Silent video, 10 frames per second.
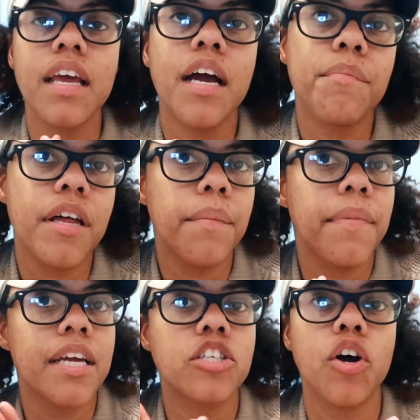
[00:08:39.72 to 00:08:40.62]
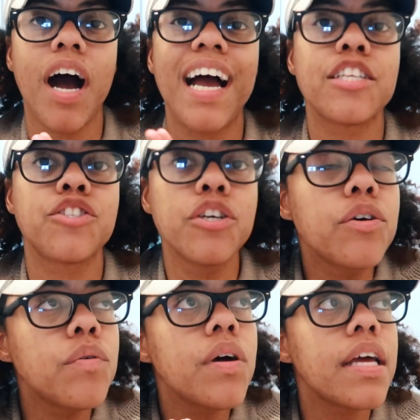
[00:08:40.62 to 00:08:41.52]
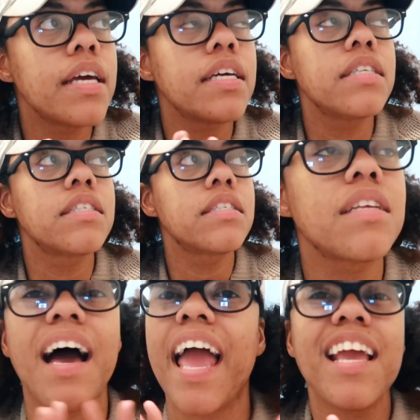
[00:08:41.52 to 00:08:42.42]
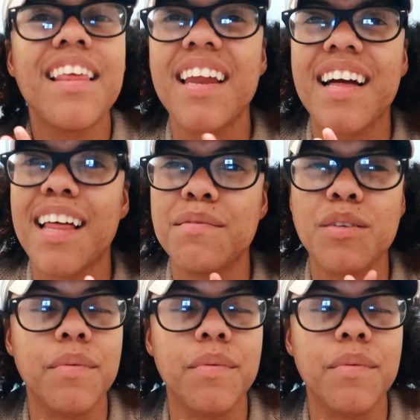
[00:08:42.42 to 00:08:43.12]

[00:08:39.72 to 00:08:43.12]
thing I'm gonna make sure I do is, I hate that I clap so